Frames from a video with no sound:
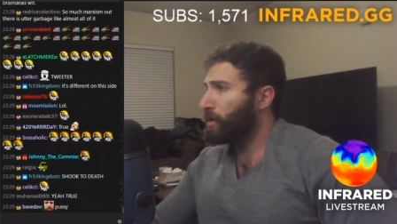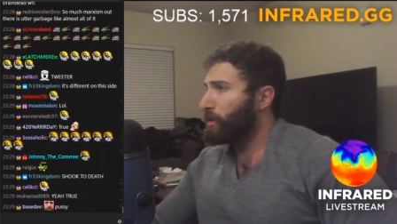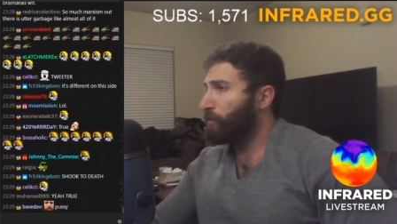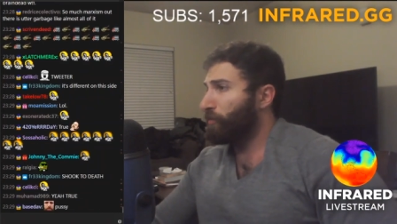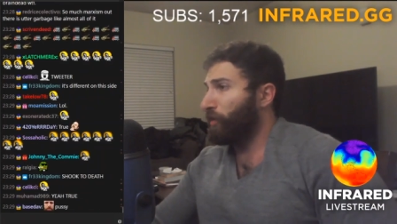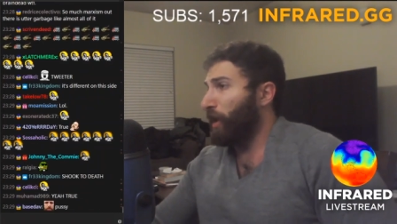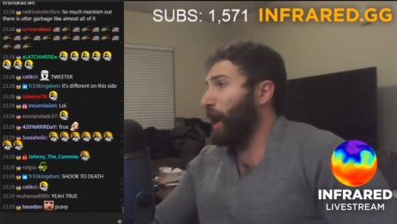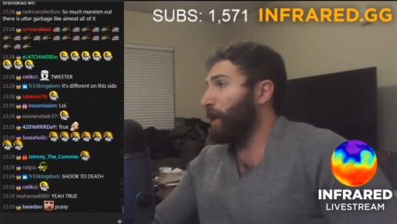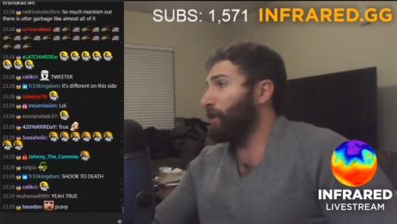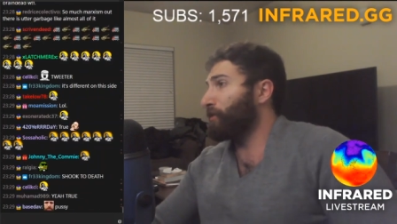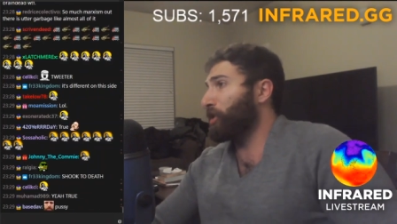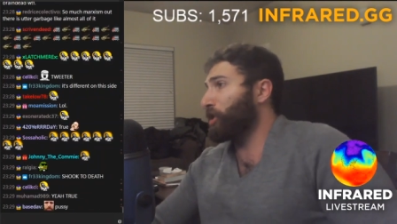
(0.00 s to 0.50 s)

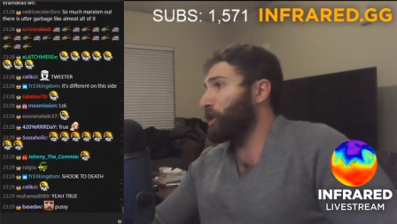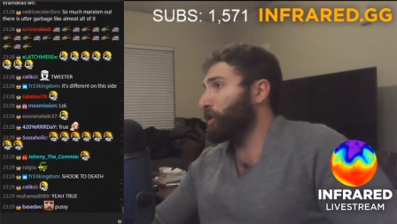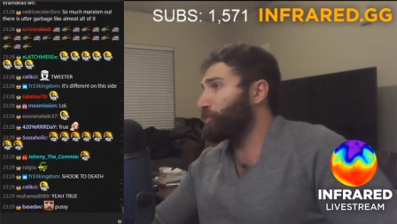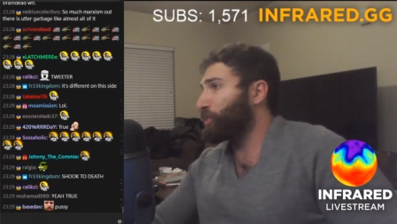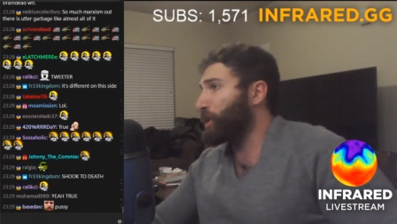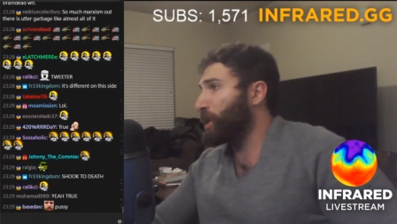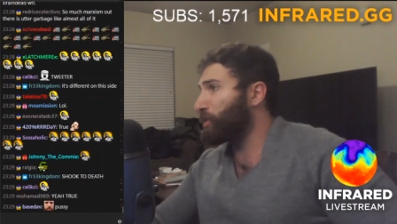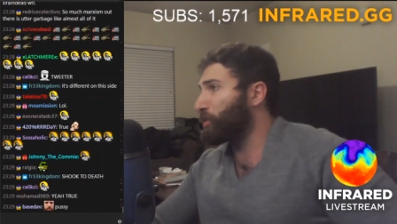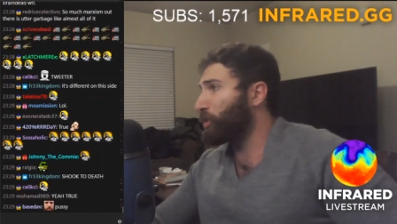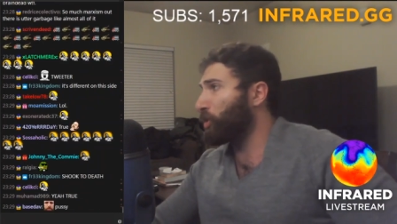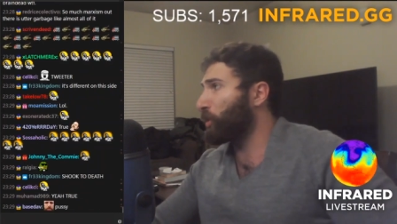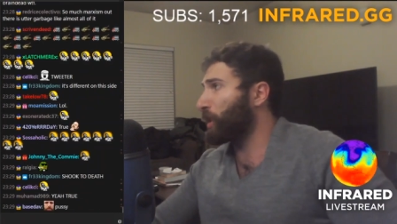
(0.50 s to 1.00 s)
500
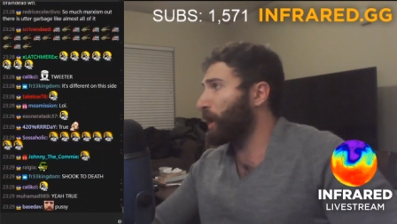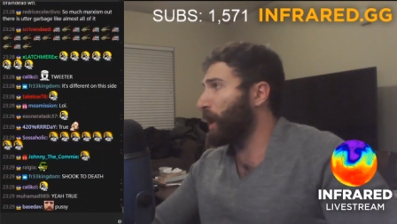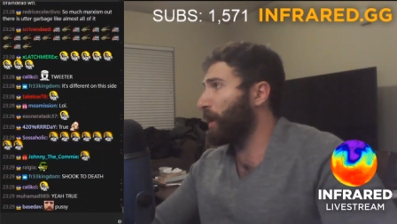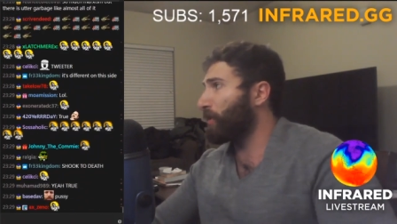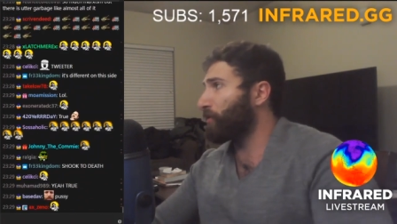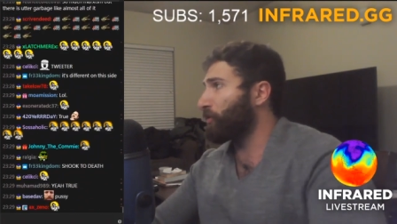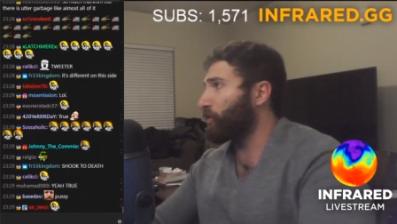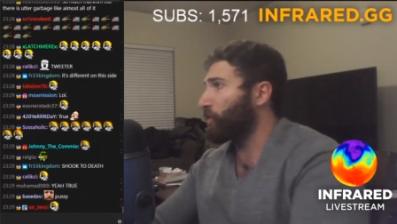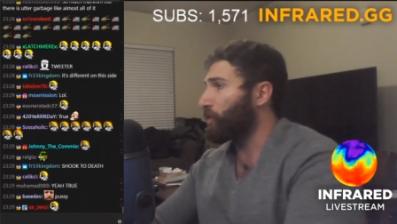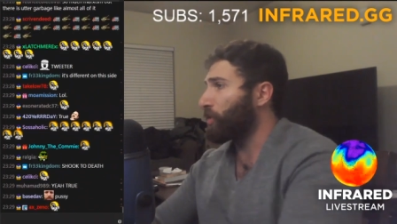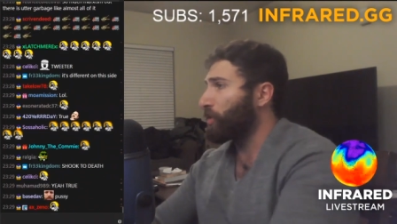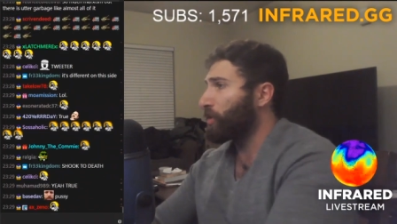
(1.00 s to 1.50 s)
people,
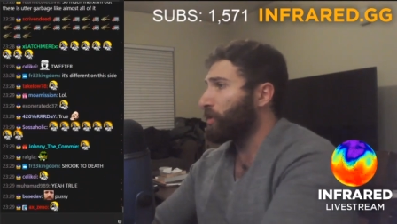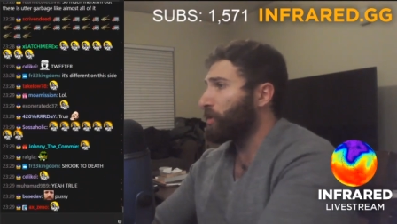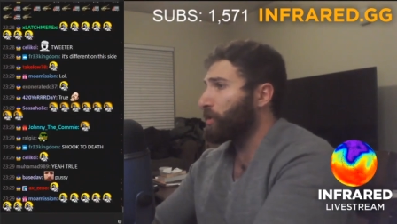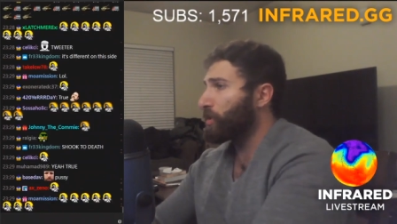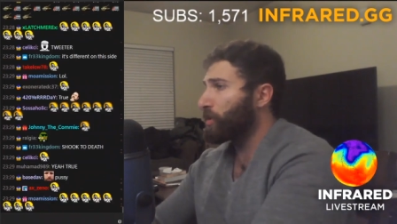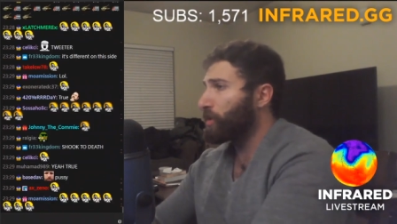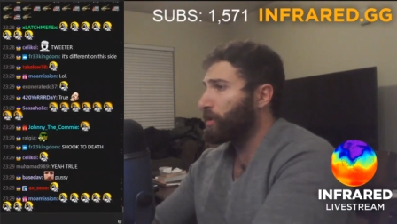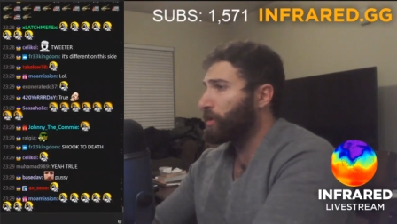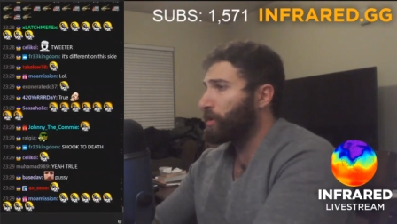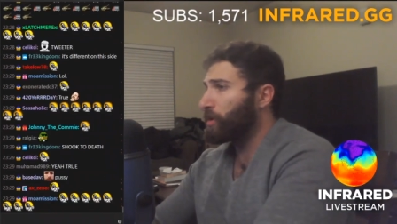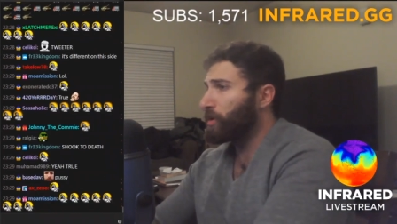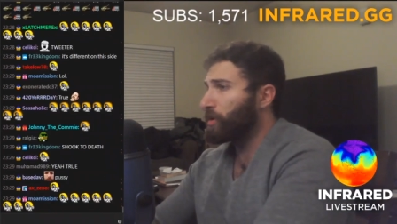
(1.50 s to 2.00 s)
whatever.
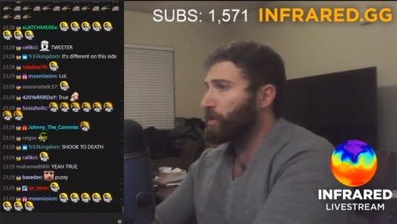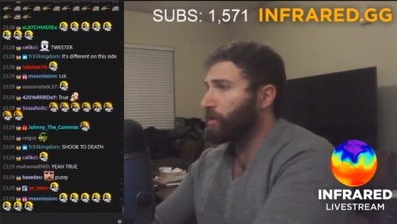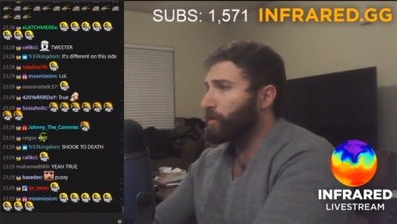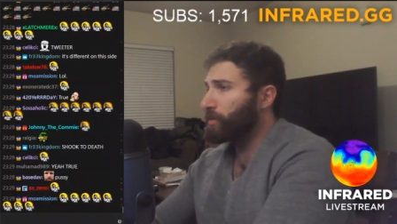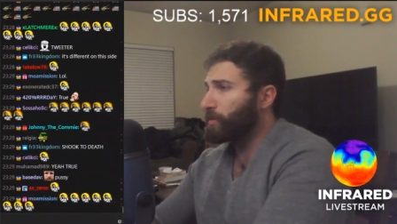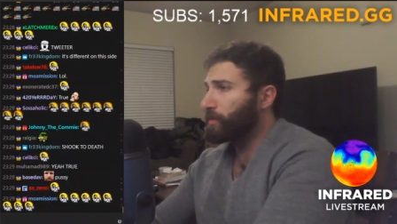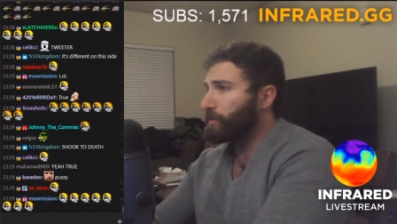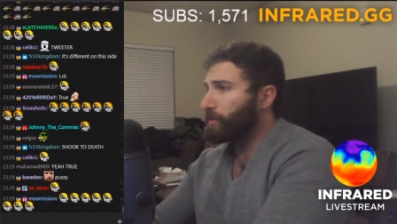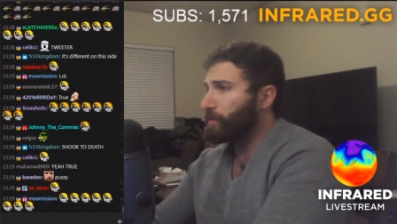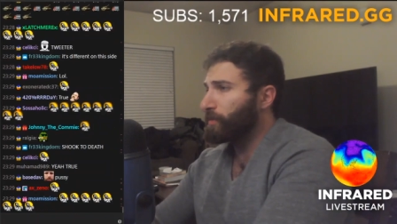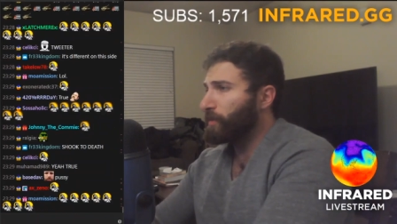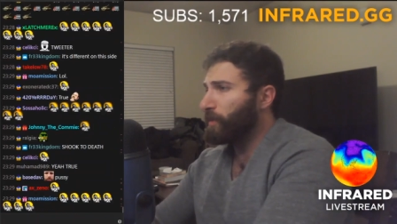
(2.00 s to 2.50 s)

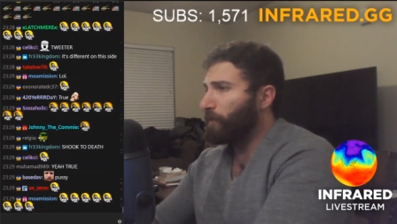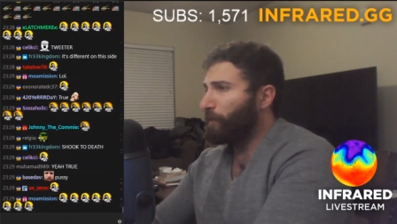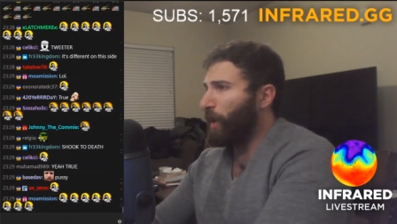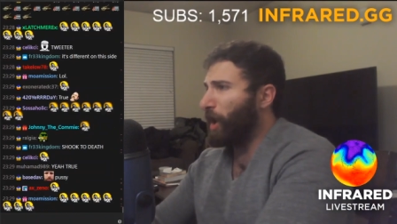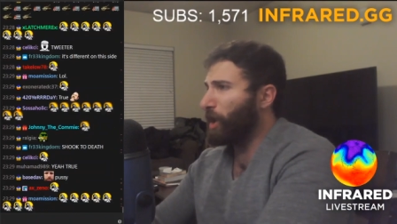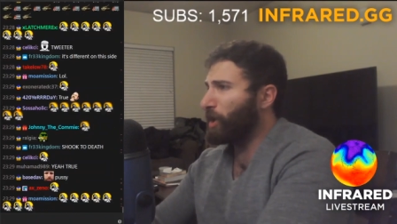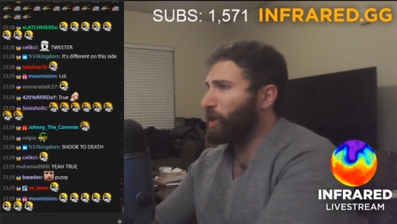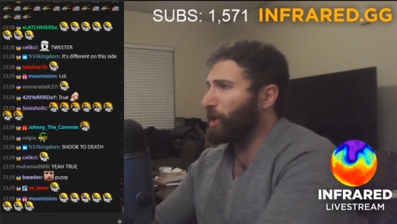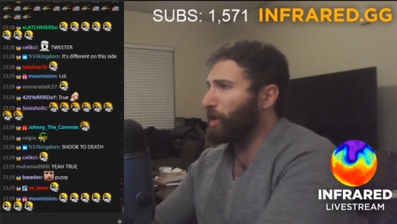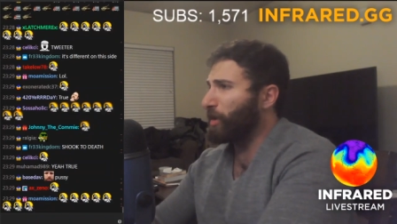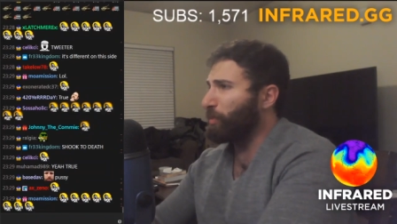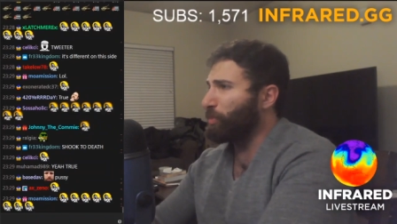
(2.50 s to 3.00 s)

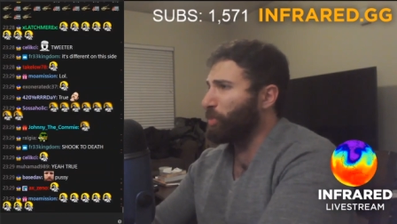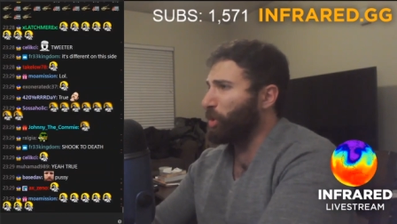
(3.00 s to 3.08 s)
Fucking